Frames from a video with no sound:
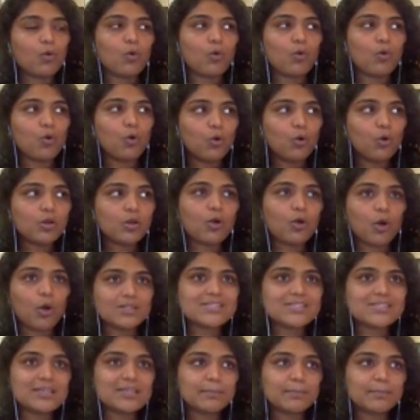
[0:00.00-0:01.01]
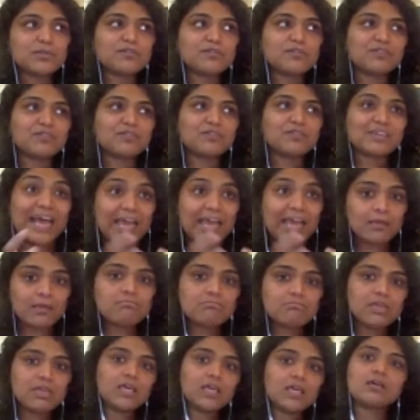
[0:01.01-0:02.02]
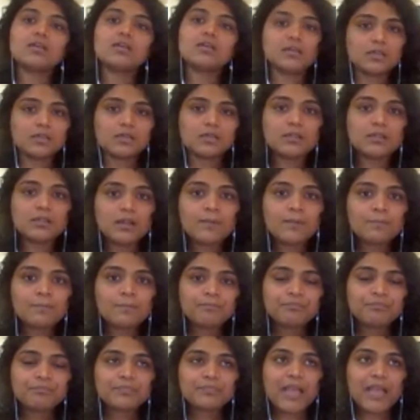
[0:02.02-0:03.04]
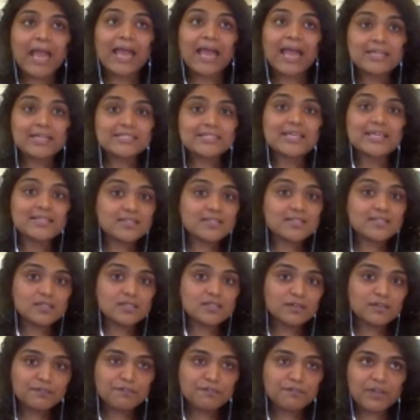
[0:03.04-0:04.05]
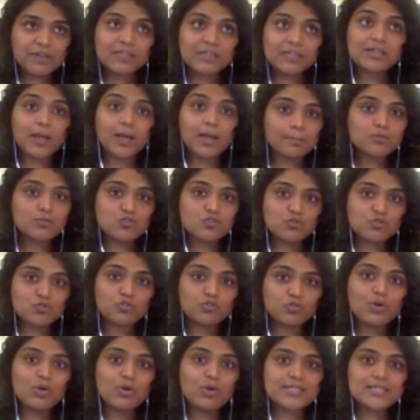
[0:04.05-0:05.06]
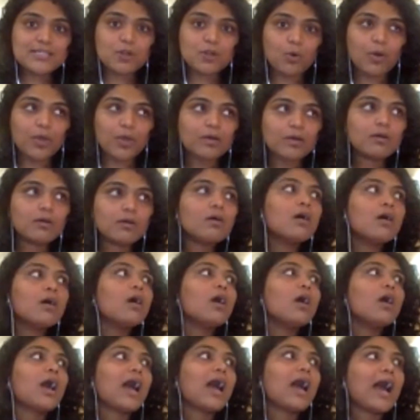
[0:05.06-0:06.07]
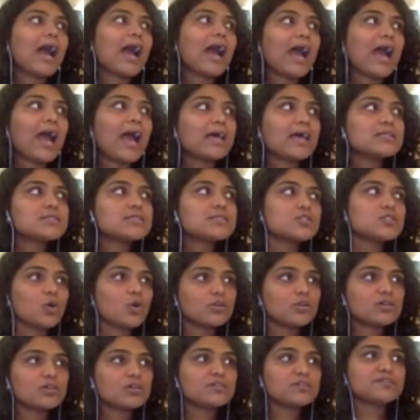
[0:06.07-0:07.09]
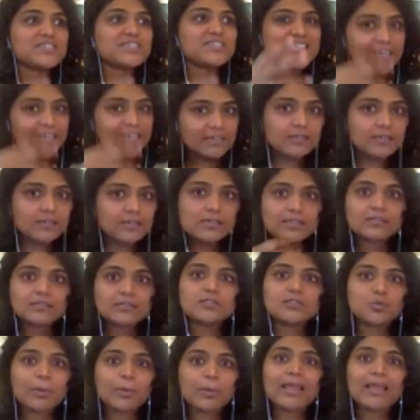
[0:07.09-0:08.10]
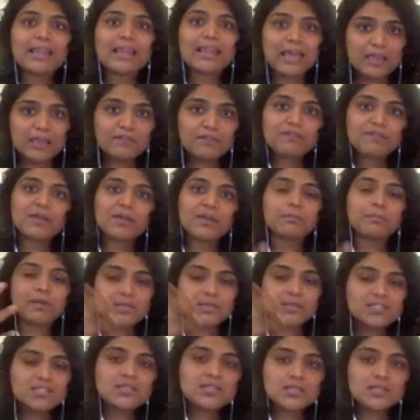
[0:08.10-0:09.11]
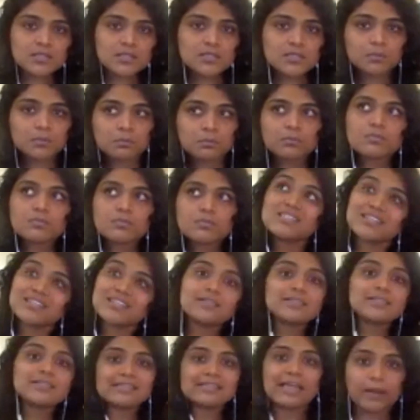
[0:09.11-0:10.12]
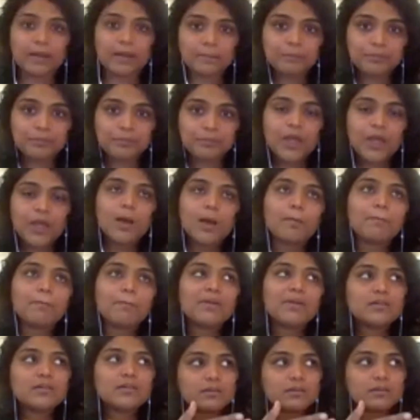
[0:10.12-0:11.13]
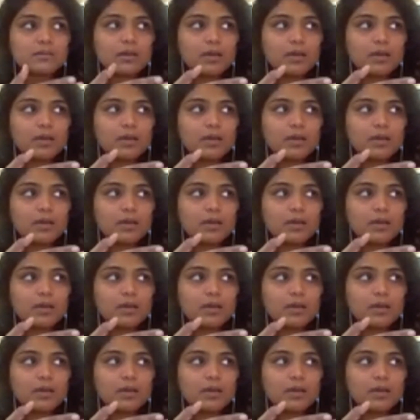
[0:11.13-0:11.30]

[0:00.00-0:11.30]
whole concept of time being critical and sensitive when it comes to you as a lawyer has sort of settled into my life and my system since then. But